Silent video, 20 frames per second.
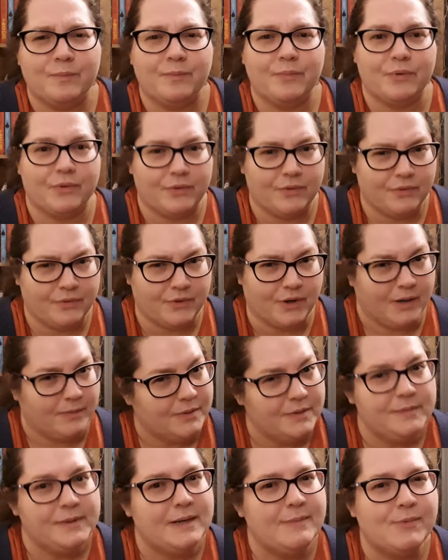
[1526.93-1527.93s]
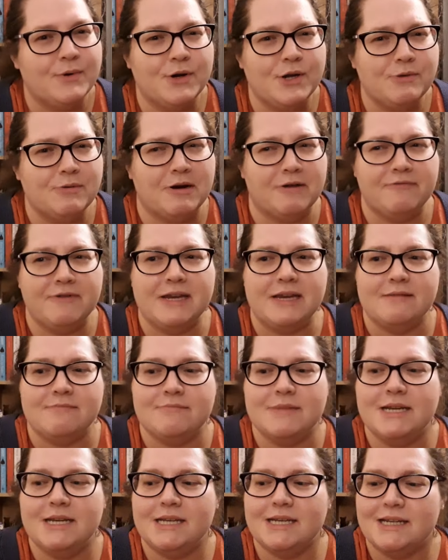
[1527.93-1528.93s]
probably put you off eating
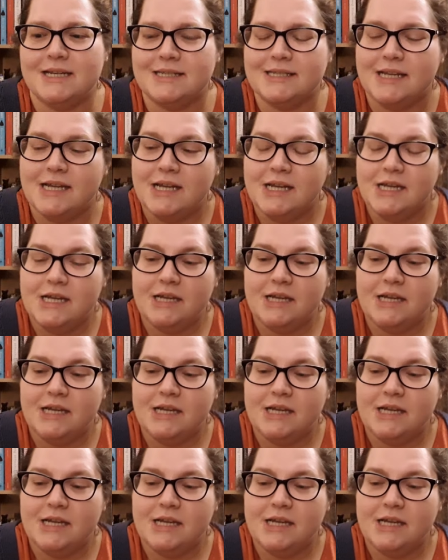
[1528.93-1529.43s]
meat because